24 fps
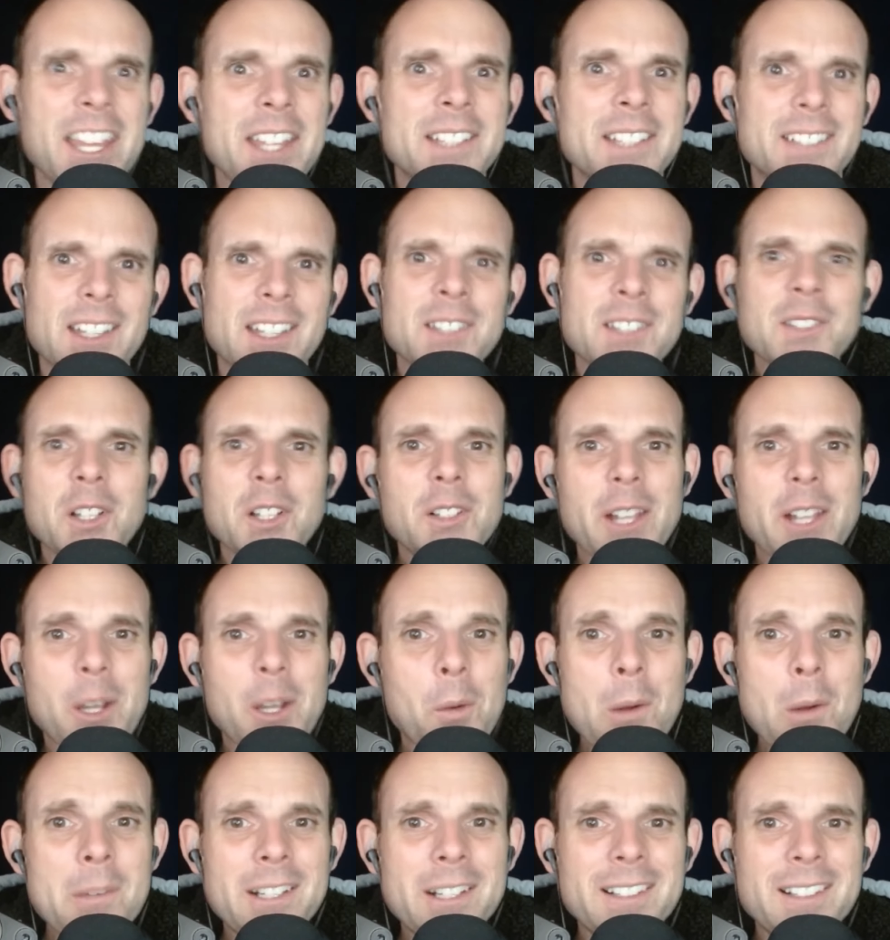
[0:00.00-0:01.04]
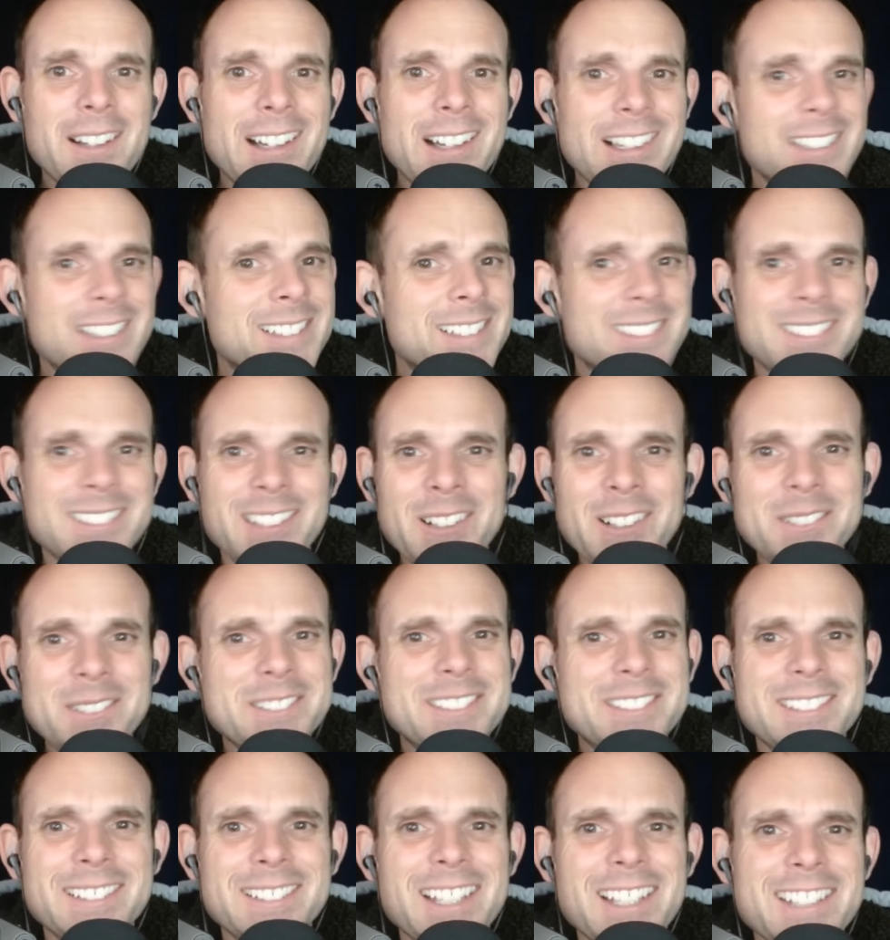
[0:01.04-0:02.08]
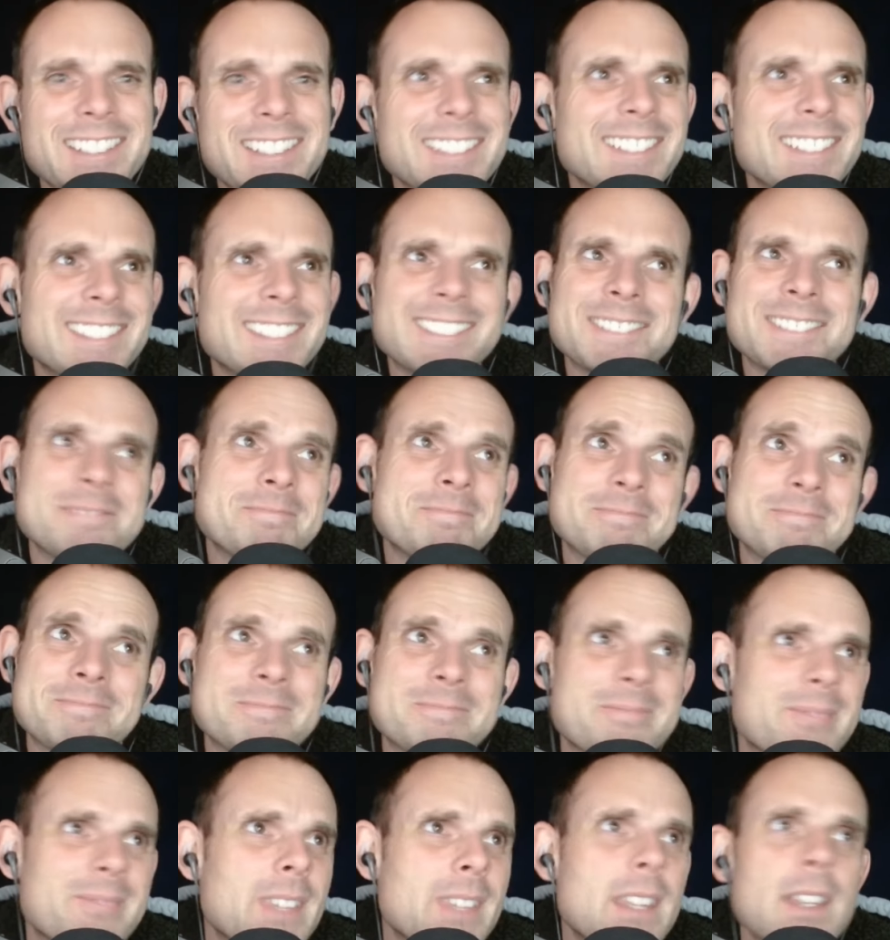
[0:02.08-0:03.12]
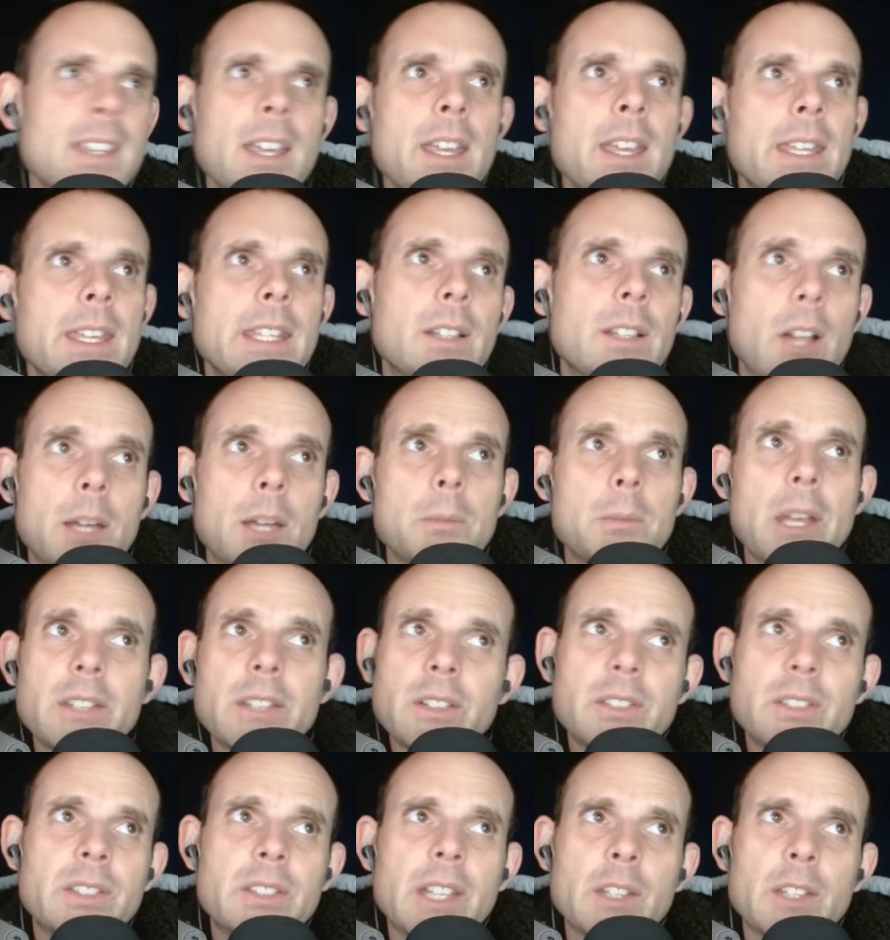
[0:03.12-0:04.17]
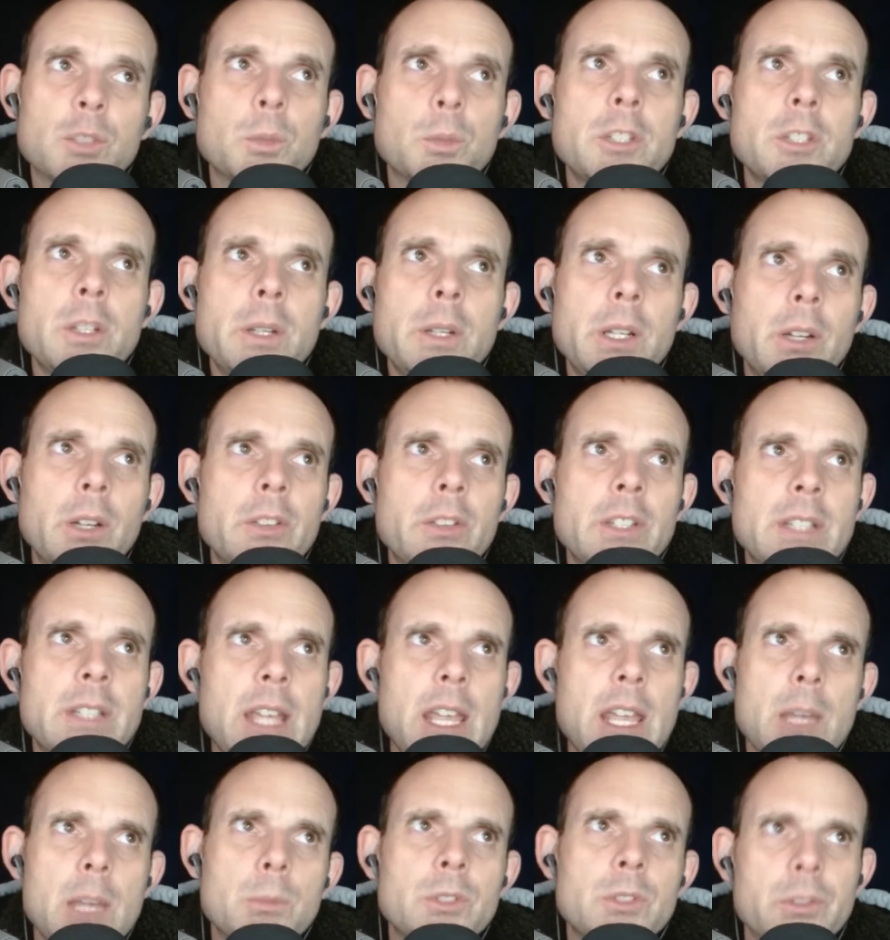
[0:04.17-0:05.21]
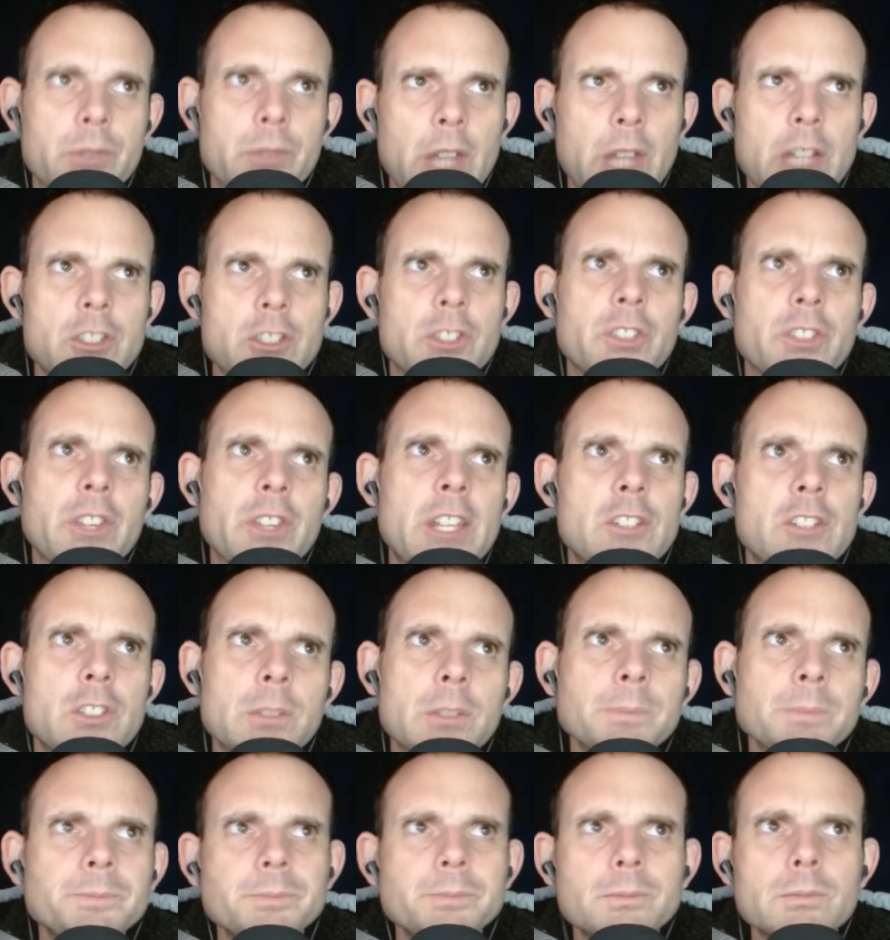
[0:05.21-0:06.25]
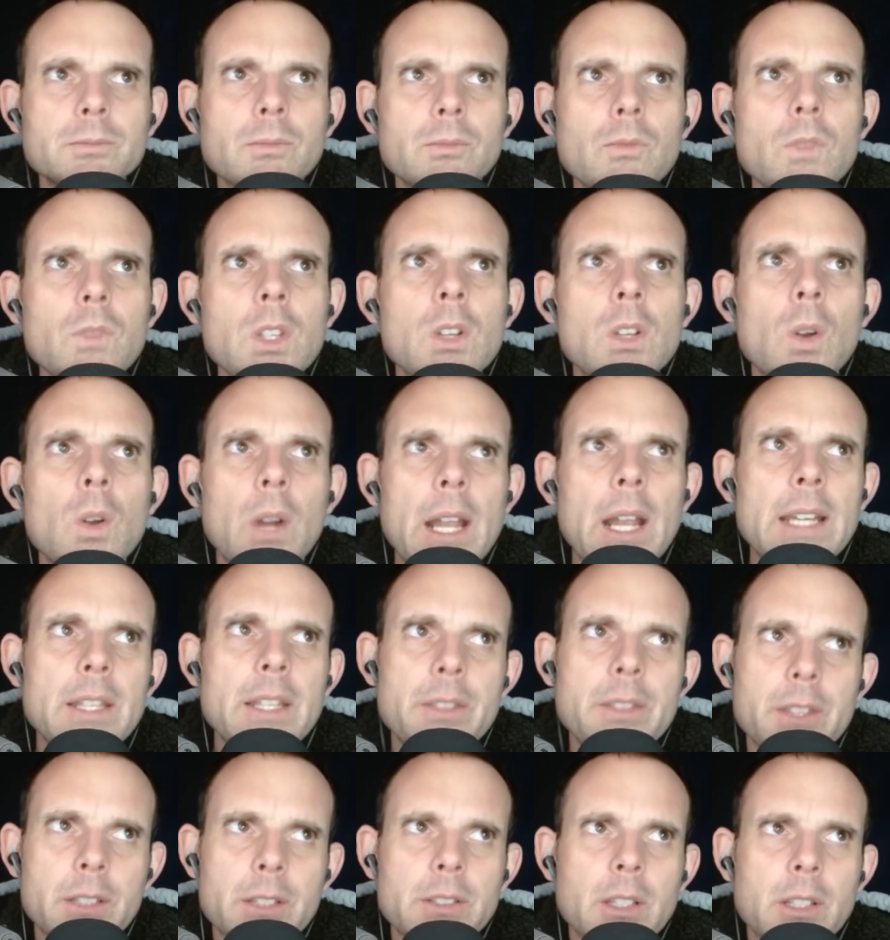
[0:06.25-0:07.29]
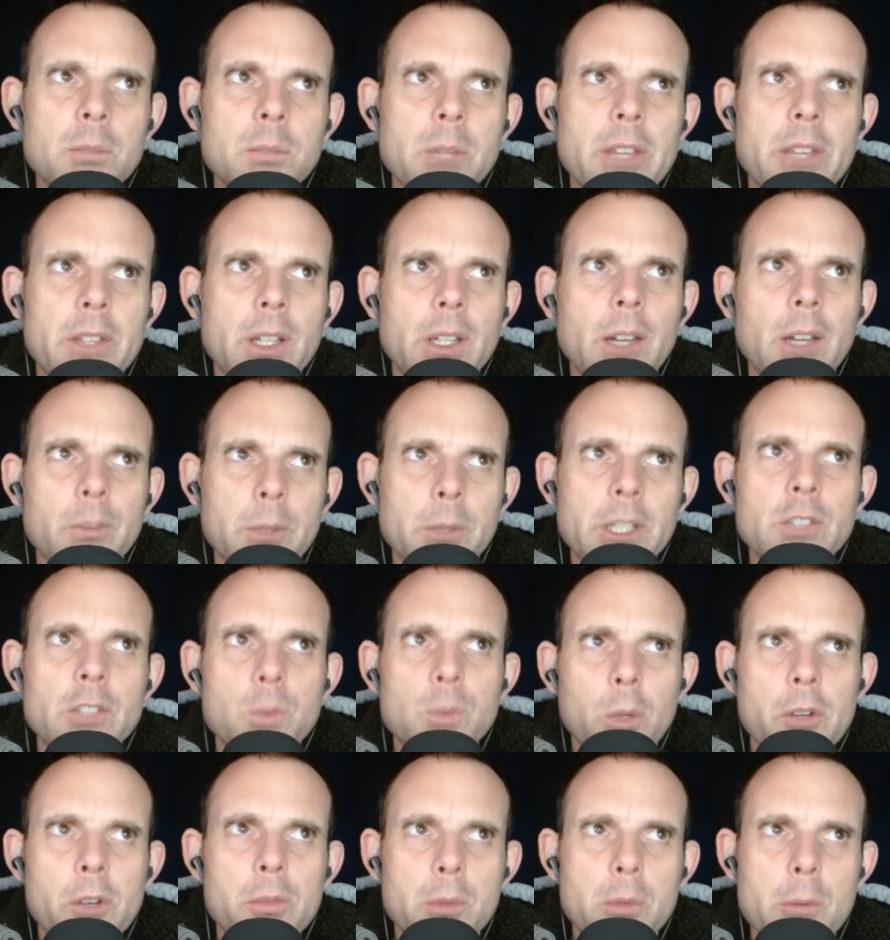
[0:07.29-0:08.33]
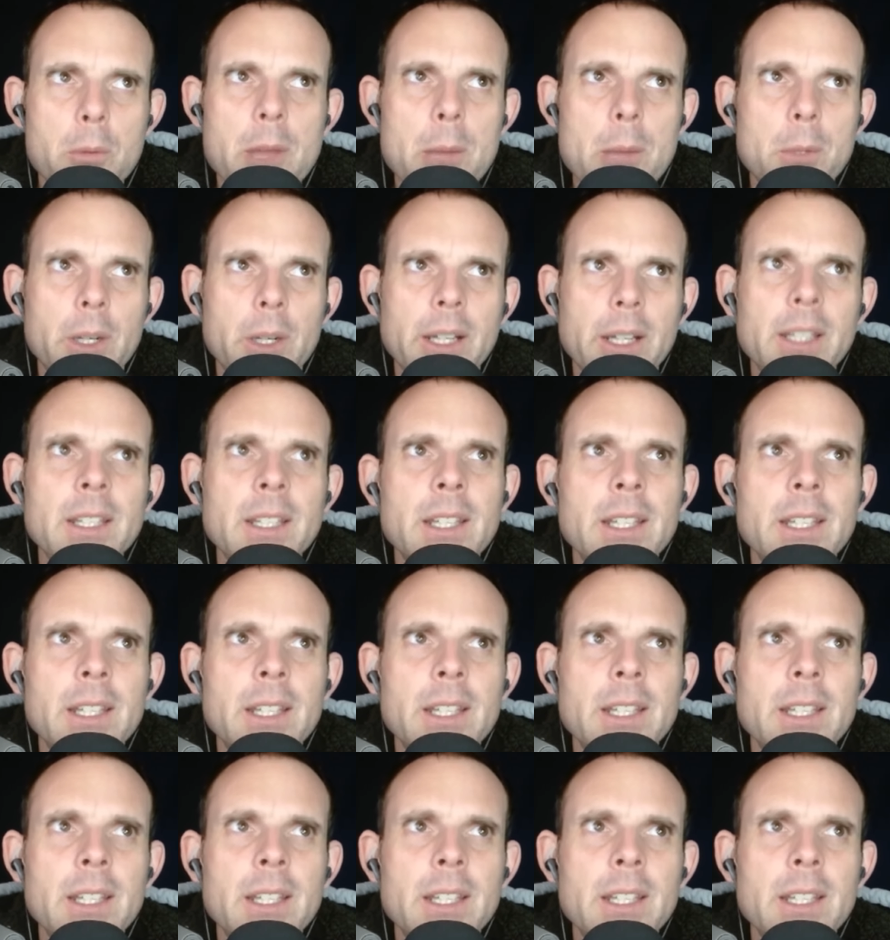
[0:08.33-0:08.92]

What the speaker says: Doesn't look like a woman at all. Nope, sure doesn't. Elon Musk says, when you hear the names of legislation or anything done by the government, it's worth remembering